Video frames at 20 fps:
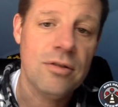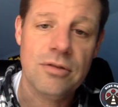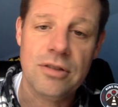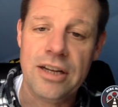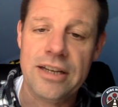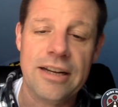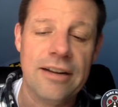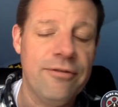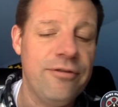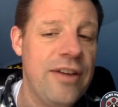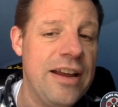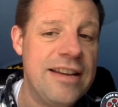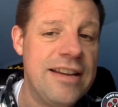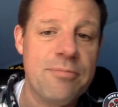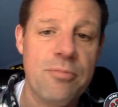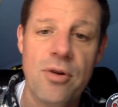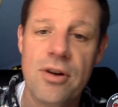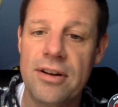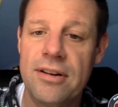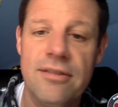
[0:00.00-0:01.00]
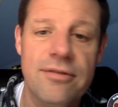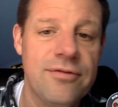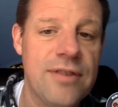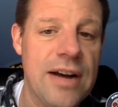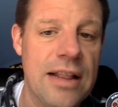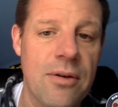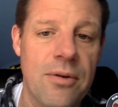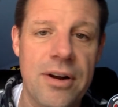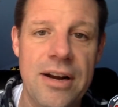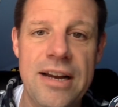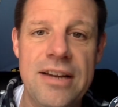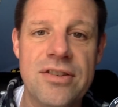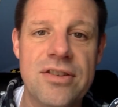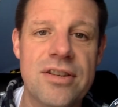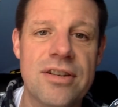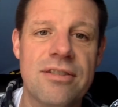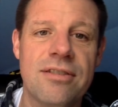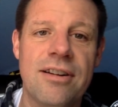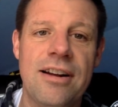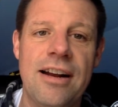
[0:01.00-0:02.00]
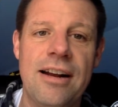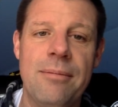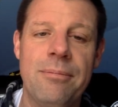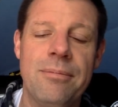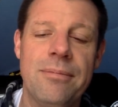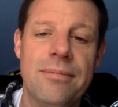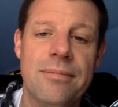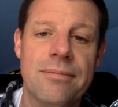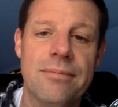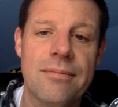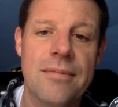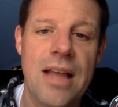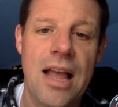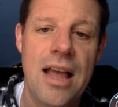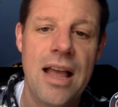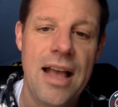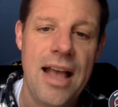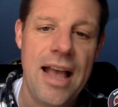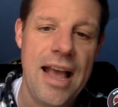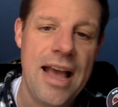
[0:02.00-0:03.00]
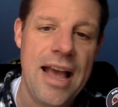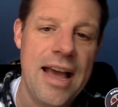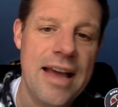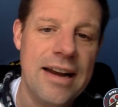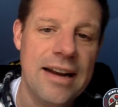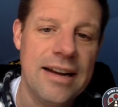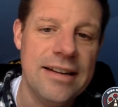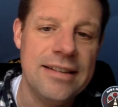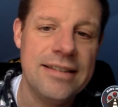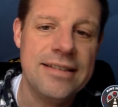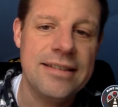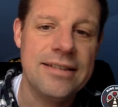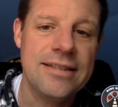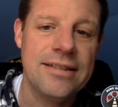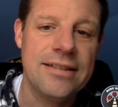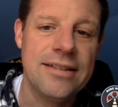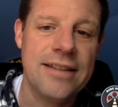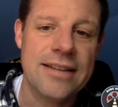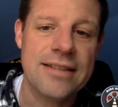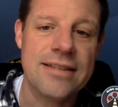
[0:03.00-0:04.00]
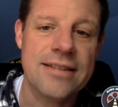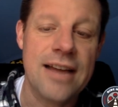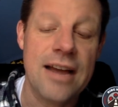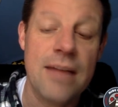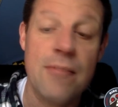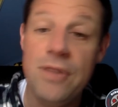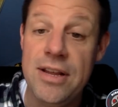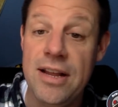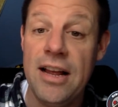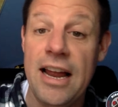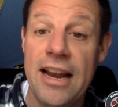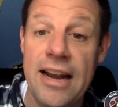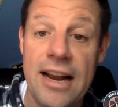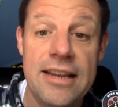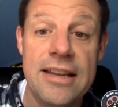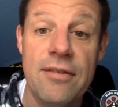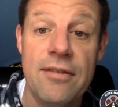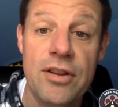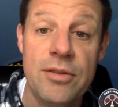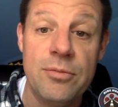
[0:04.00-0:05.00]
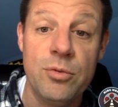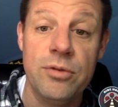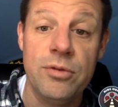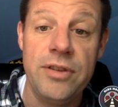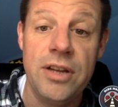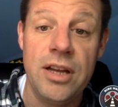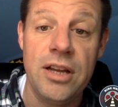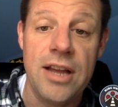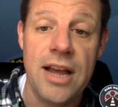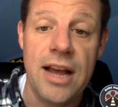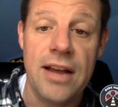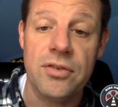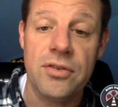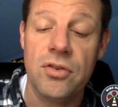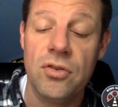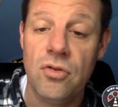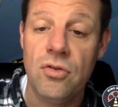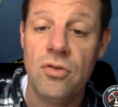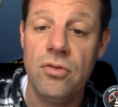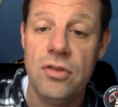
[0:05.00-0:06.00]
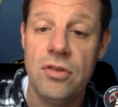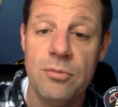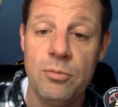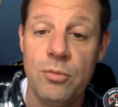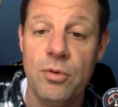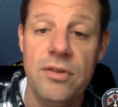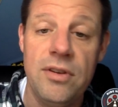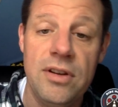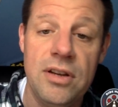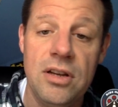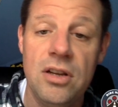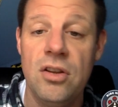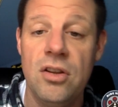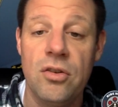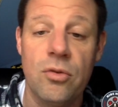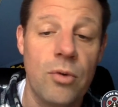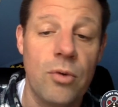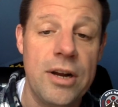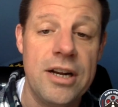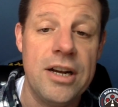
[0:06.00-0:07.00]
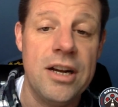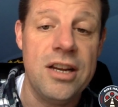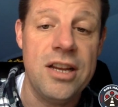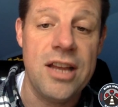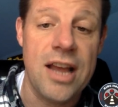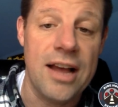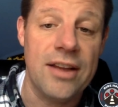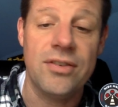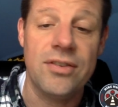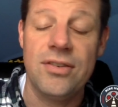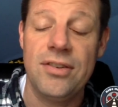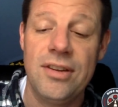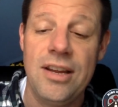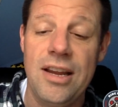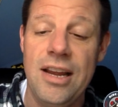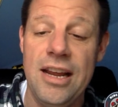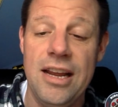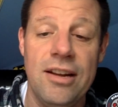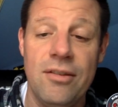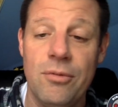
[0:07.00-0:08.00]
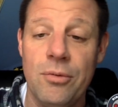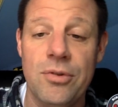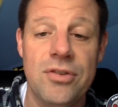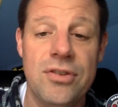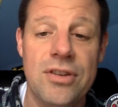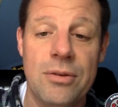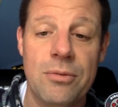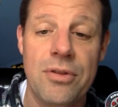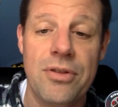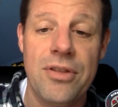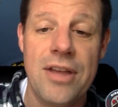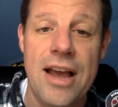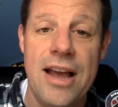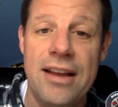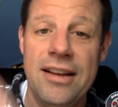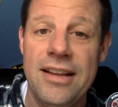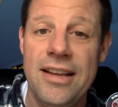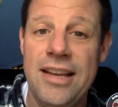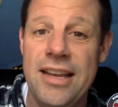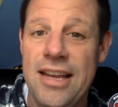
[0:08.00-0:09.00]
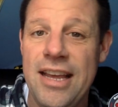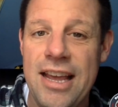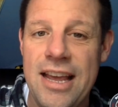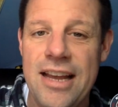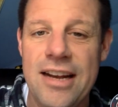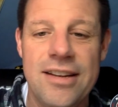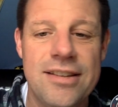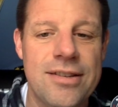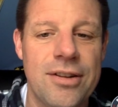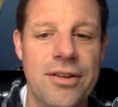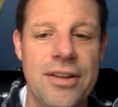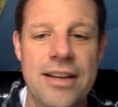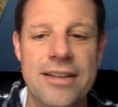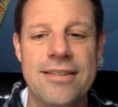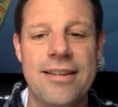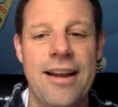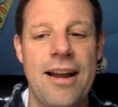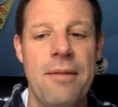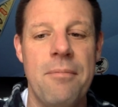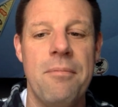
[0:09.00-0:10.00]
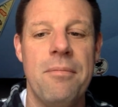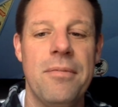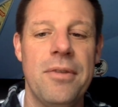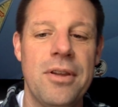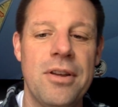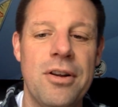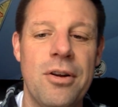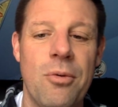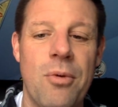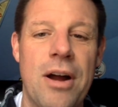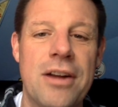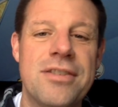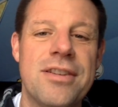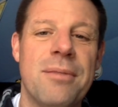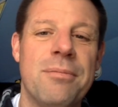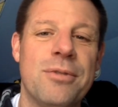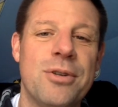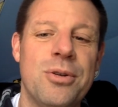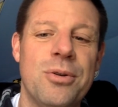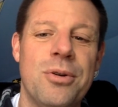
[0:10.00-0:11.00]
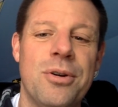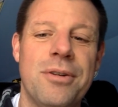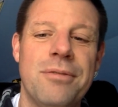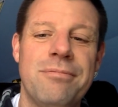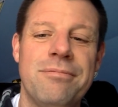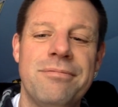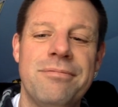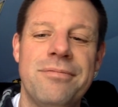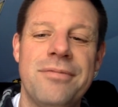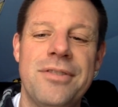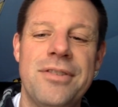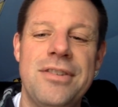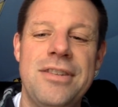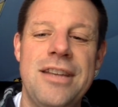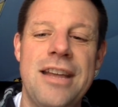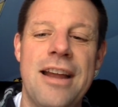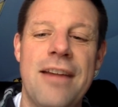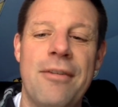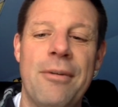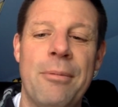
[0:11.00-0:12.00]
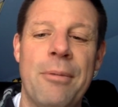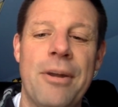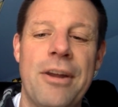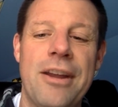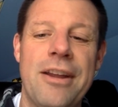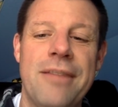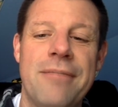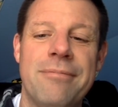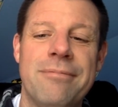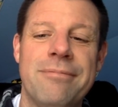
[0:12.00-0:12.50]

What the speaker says: like on Facebook, follow on Instagram. And until next time, and I give this movie a yes. This movie is rated a yes, and we'll stick with that. And until next time, go watch something cool. See you, everybody.